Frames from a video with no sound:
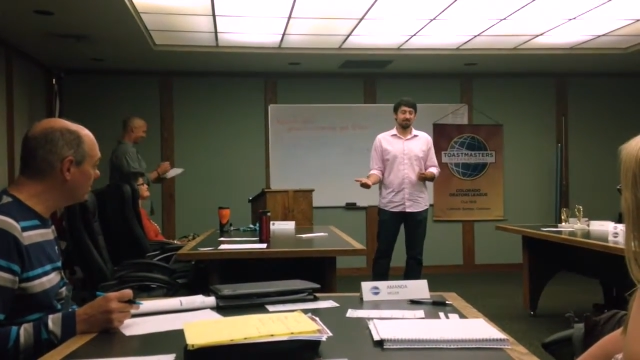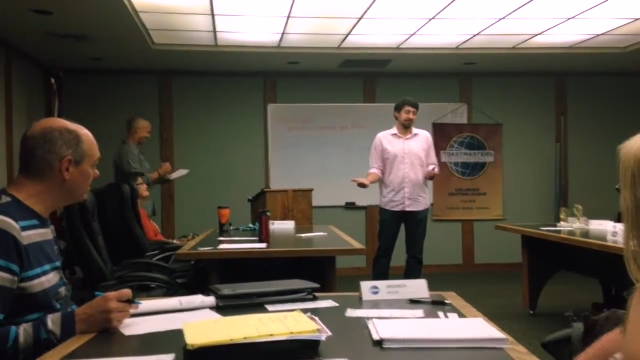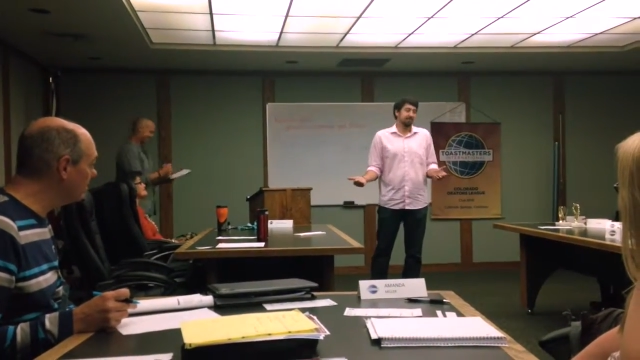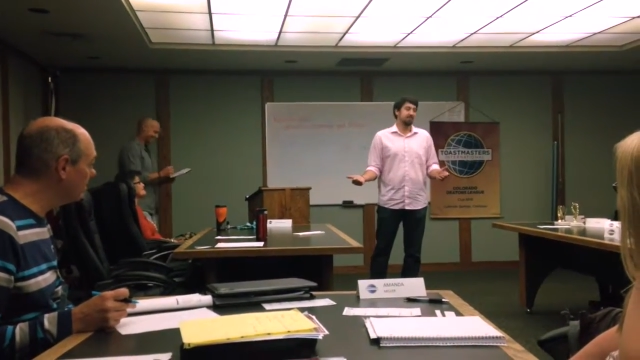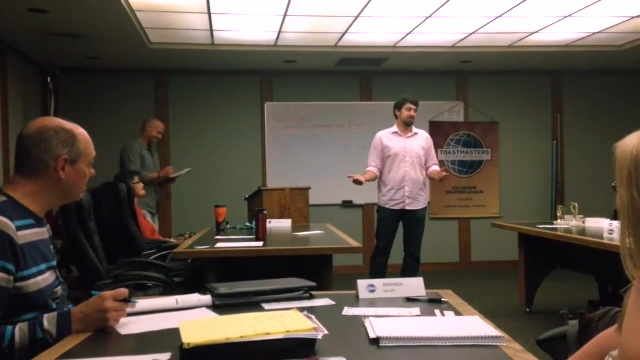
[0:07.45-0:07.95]

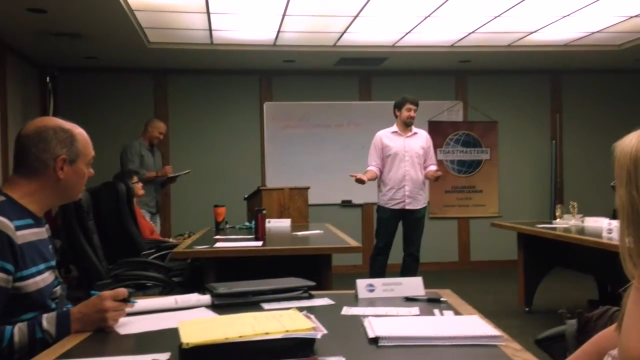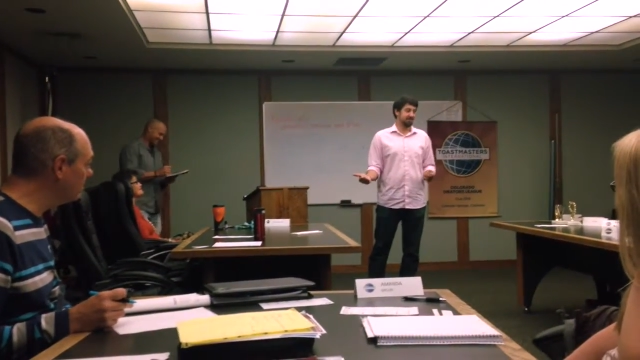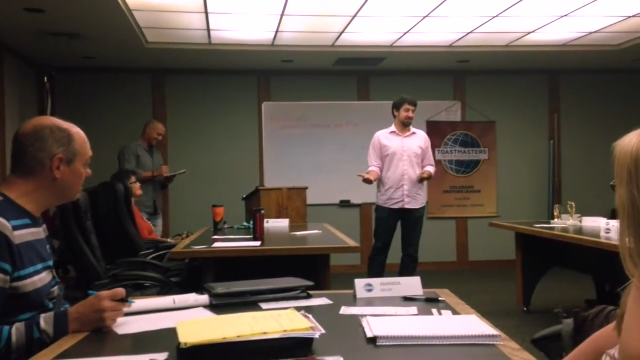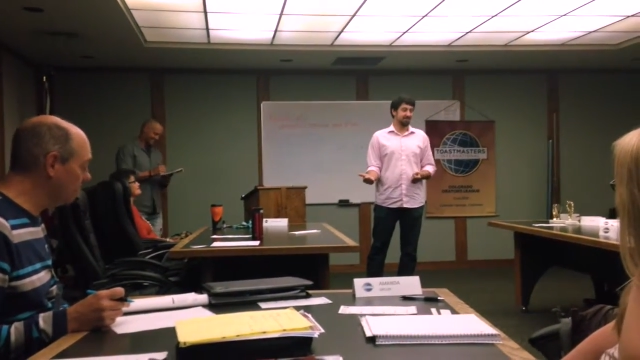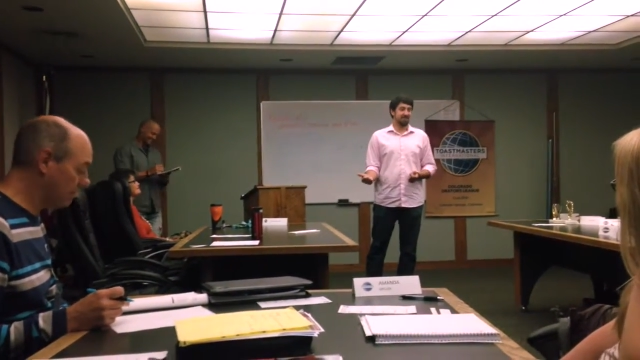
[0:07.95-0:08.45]
Of course,
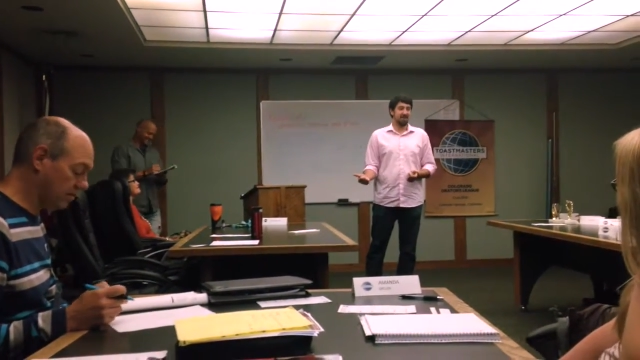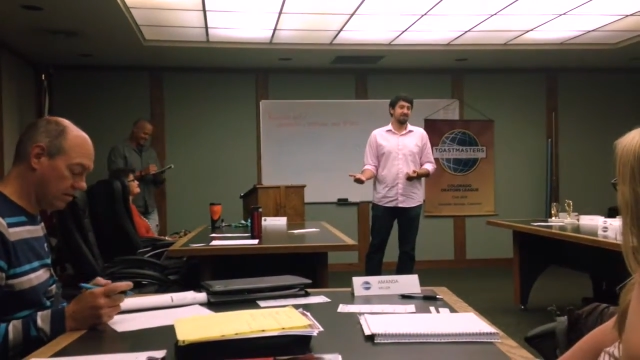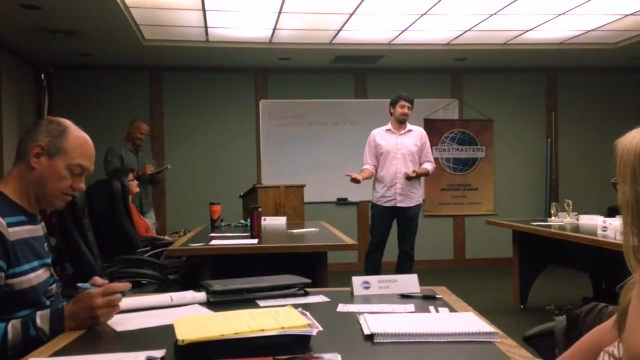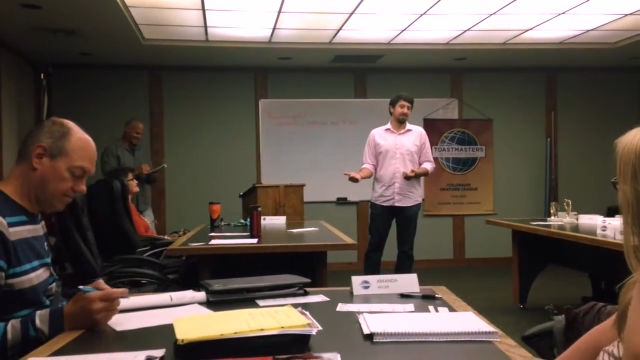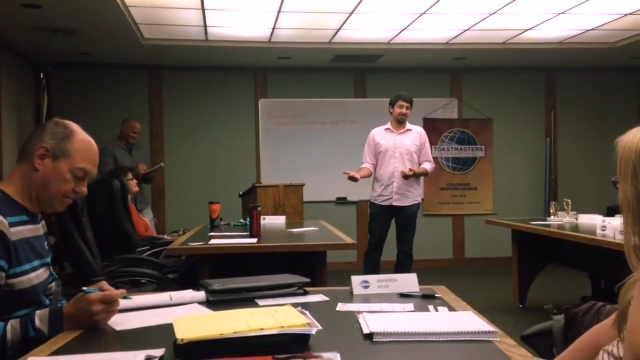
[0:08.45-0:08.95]
you have
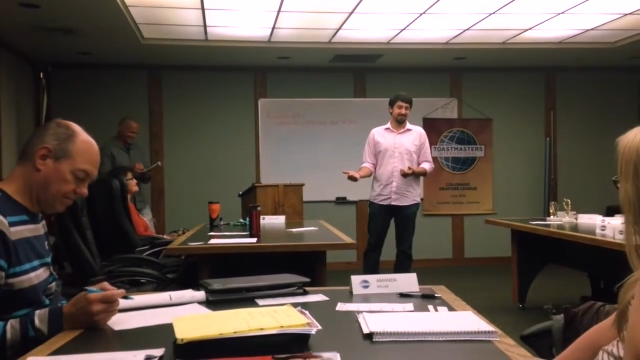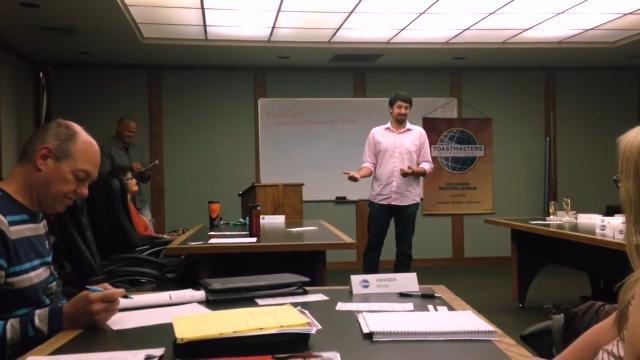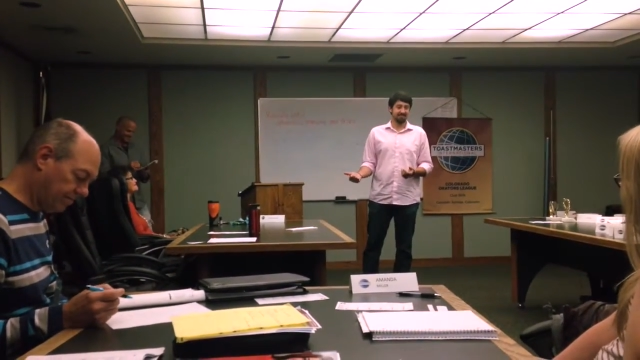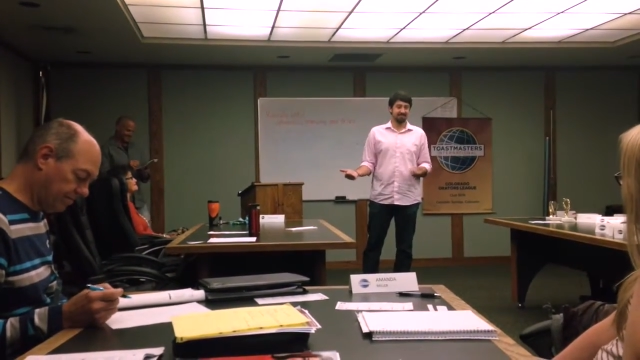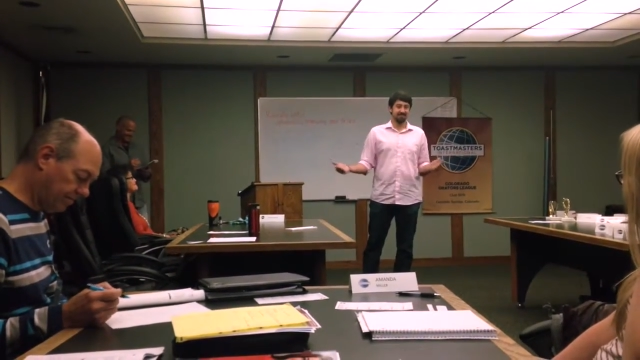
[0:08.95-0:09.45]
to.
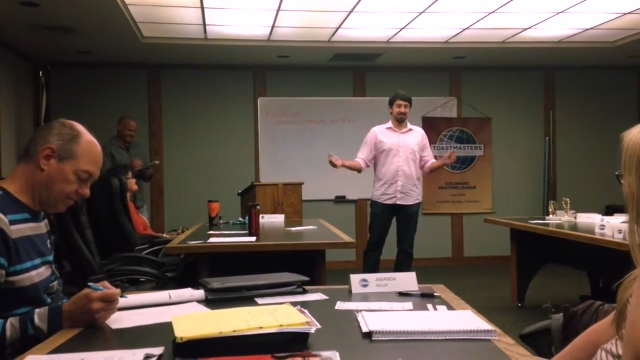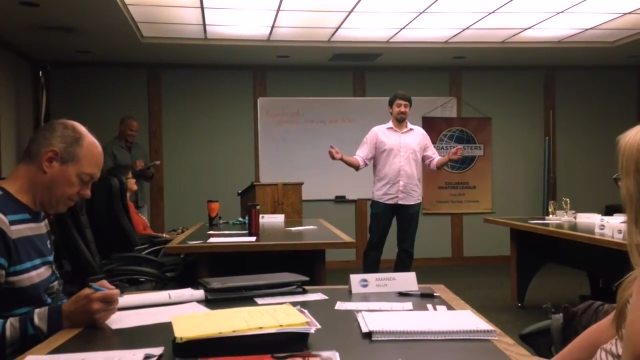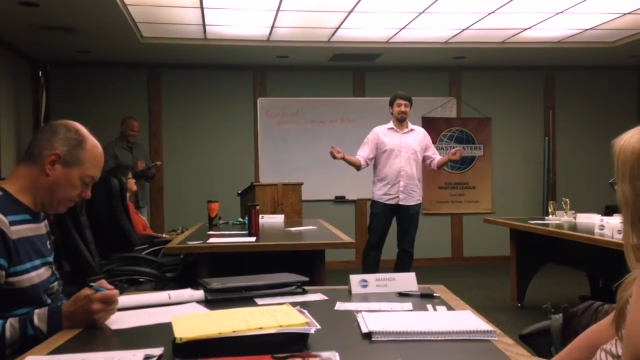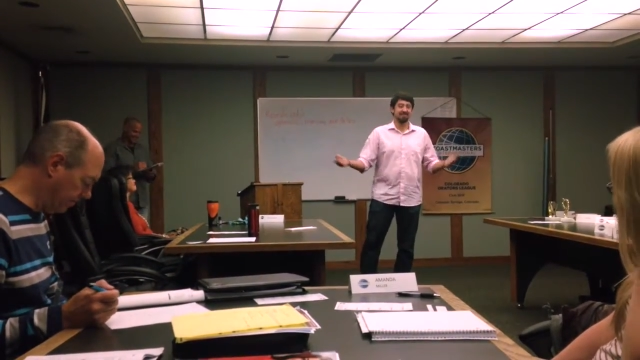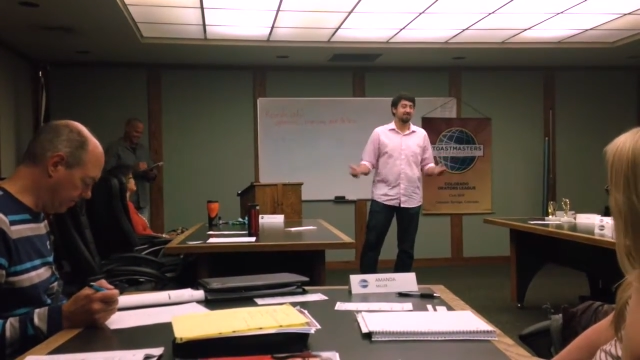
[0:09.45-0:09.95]

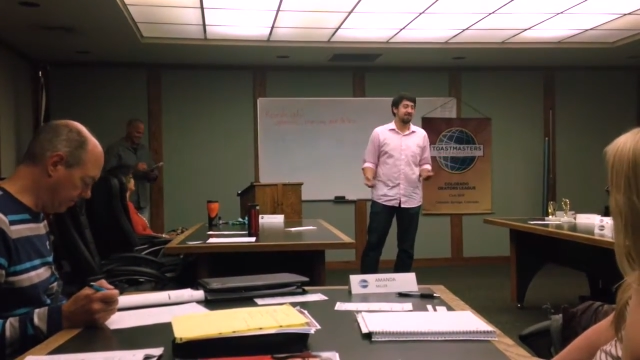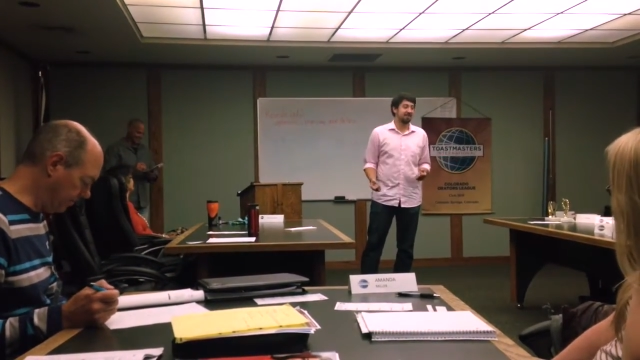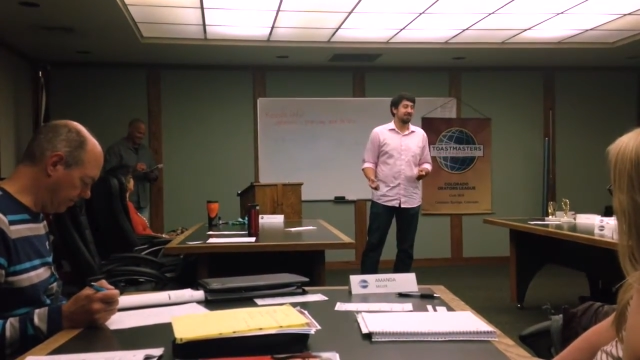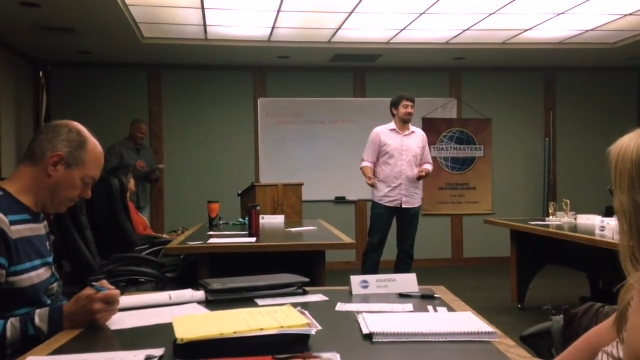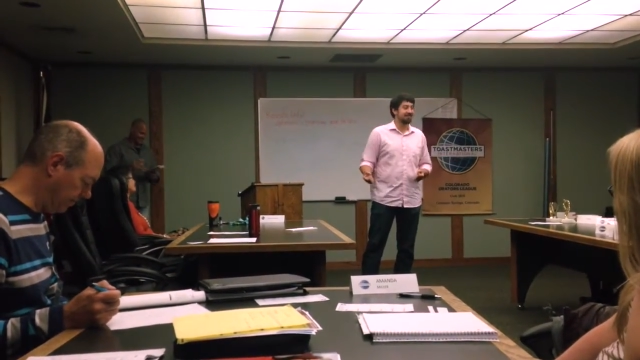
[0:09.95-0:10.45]
That's
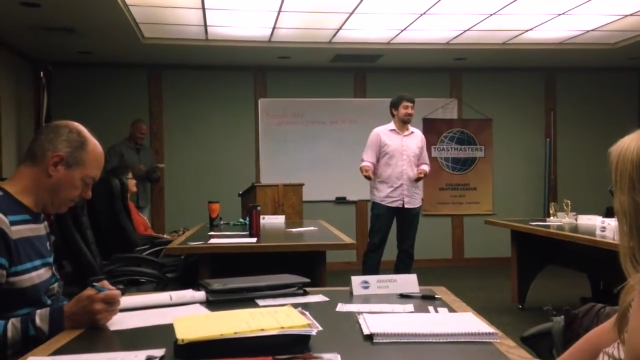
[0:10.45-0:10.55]
America.